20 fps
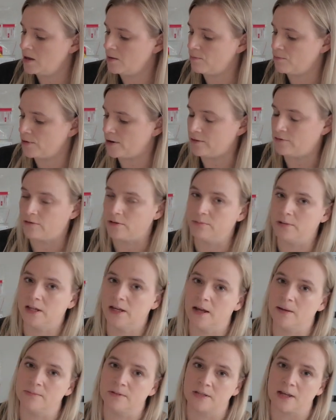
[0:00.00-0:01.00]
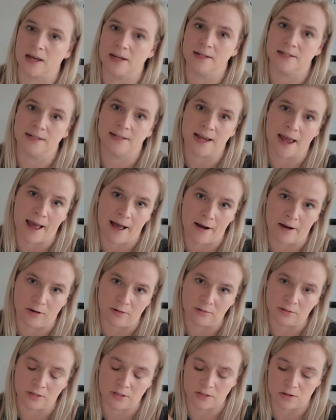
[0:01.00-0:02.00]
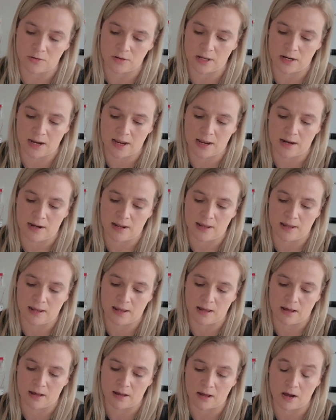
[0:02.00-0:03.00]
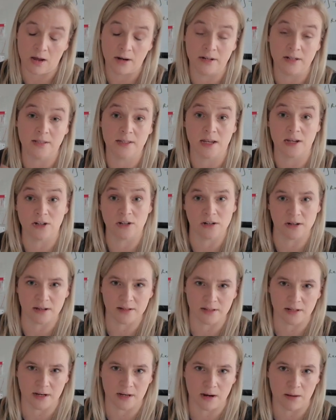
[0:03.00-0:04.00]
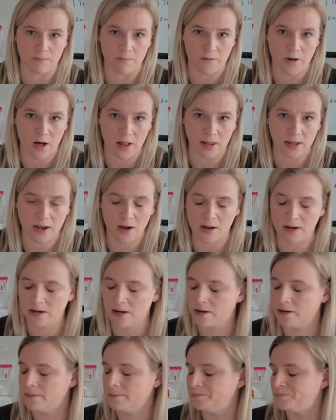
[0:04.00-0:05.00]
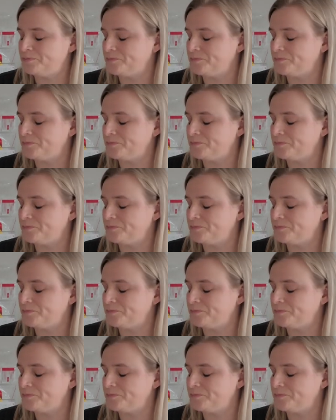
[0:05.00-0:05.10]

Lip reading: preferably upside down so that any condensation doesn't end up falling on here,